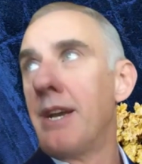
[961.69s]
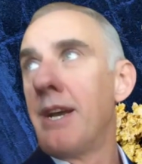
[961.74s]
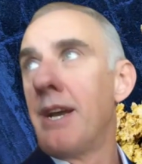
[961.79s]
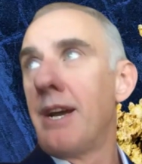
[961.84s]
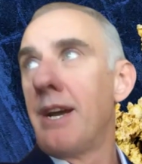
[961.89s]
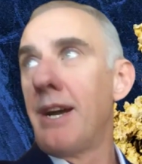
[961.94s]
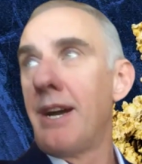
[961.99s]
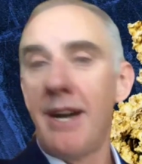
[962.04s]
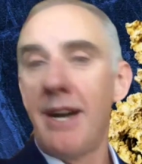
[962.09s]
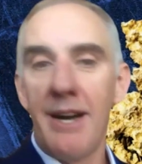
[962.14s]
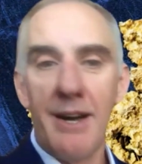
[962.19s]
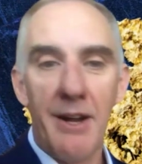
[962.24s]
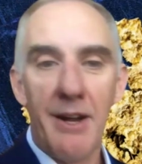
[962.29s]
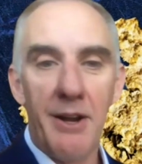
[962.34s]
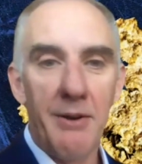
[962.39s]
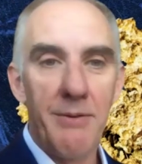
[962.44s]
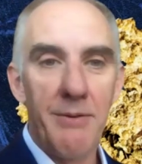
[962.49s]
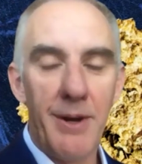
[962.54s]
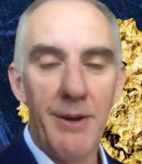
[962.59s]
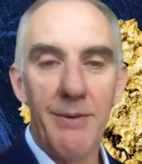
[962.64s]

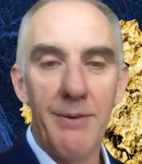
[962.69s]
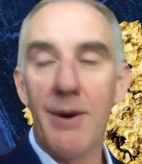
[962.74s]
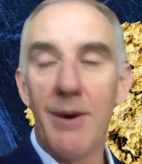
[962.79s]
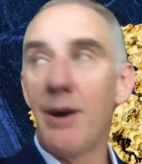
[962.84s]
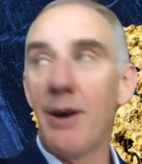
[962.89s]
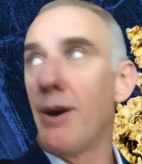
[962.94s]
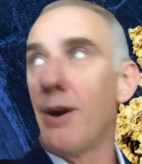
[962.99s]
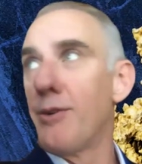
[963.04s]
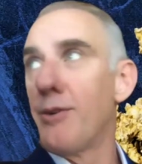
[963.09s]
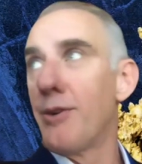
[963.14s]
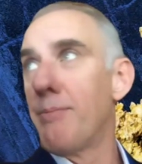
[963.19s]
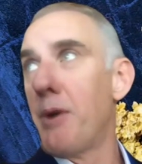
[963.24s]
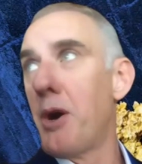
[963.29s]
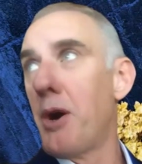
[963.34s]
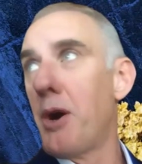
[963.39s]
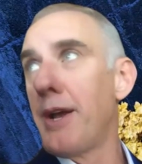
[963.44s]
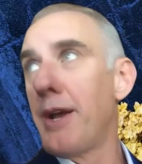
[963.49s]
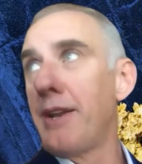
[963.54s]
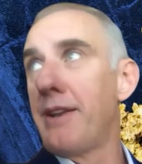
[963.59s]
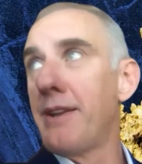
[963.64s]
I'll
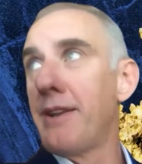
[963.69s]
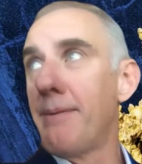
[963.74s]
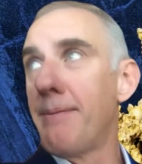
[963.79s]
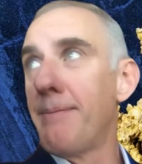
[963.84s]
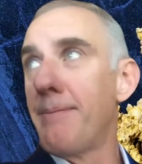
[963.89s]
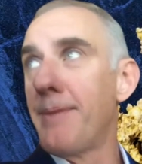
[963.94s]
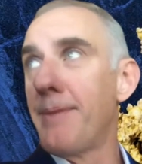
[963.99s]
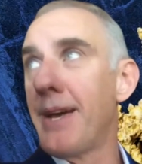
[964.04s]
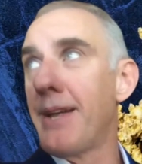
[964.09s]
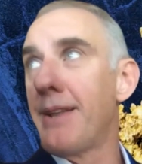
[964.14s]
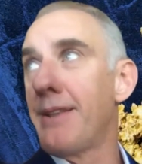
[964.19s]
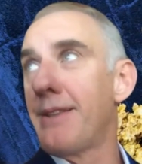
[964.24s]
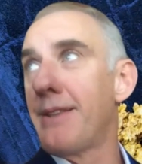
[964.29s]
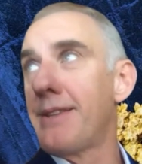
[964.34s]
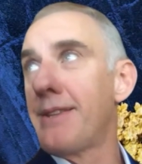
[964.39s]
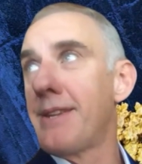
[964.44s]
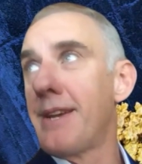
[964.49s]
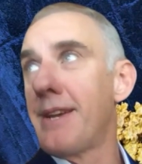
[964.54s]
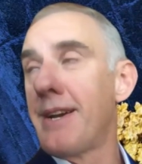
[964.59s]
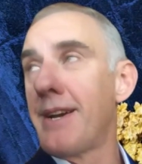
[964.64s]
remind them that
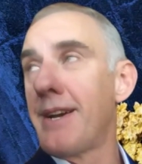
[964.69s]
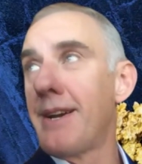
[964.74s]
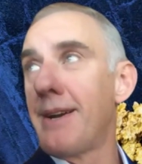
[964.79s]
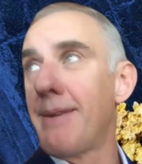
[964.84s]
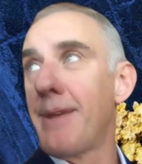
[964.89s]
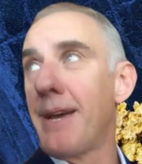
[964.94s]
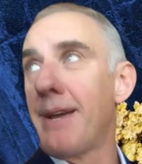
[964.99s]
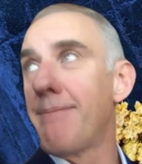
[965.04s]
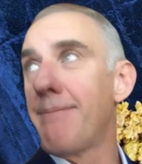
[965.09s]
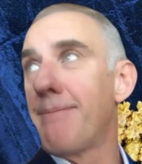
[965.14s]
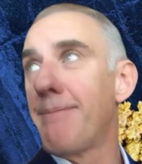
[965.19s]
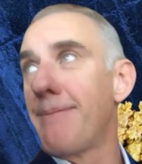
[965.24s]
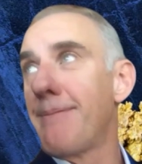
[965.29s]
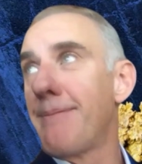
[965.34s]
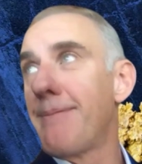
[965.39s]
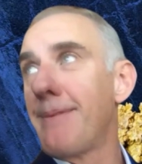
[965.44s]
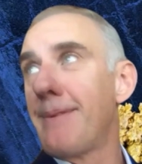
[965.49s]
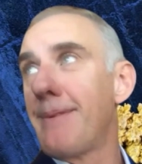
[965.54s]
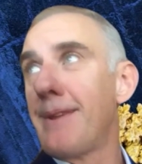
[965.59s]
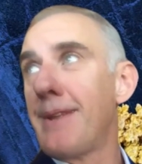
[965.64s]
the
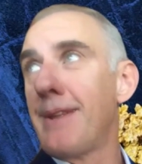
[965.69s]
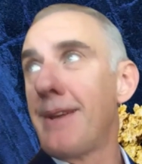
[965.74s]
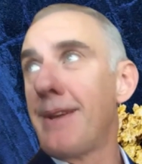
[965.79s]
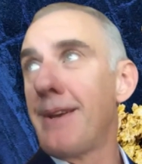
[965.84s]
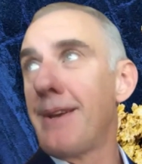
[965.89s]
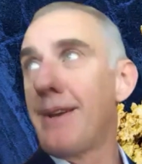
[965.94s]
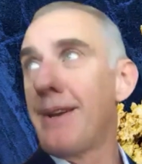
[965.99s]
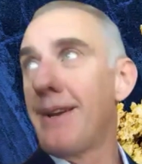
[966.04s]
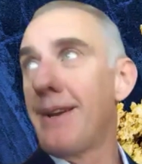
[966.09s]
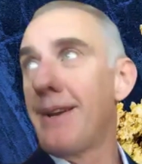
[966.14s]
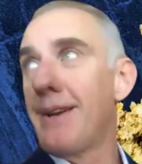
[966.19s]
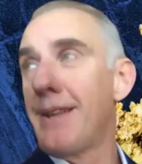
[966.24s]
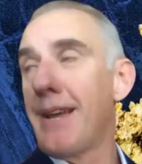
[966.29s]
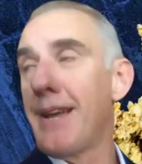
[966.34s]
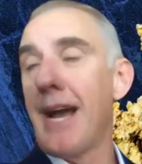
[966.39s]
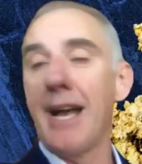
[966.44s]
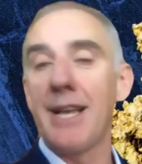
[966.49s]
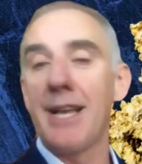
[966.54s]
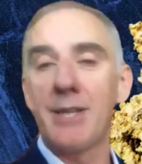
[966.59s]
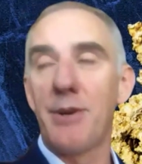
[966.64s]

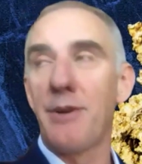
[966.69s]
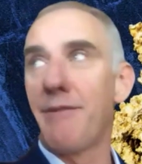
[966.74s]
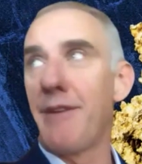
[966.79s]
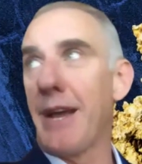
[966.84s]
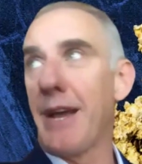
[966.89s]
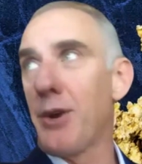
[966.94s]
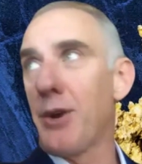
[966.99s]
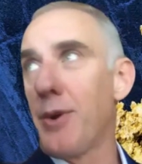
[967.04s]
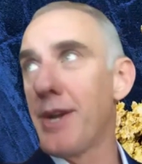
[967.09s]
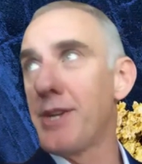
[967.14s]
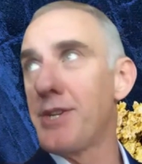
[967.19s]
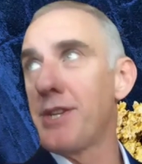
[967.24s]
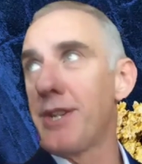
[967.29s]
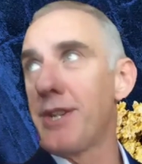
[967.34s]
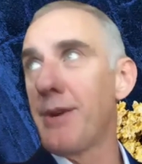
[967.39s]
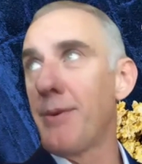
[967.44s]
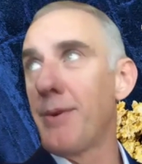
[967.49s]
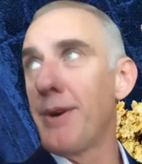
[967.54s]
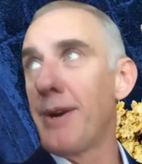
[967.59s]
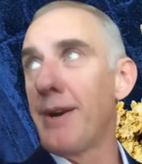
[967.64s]
asker of that question
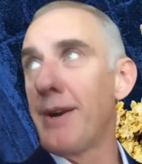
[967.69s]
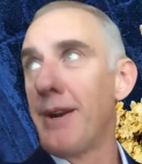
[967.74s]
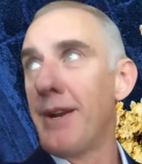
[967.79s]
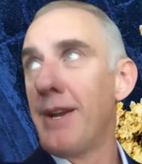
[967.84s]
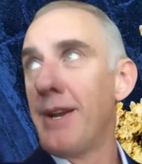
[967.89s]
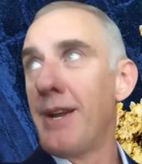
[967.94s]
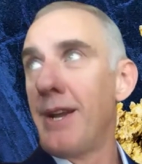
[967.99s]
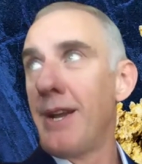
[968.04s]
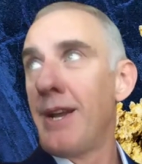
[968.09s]
that we're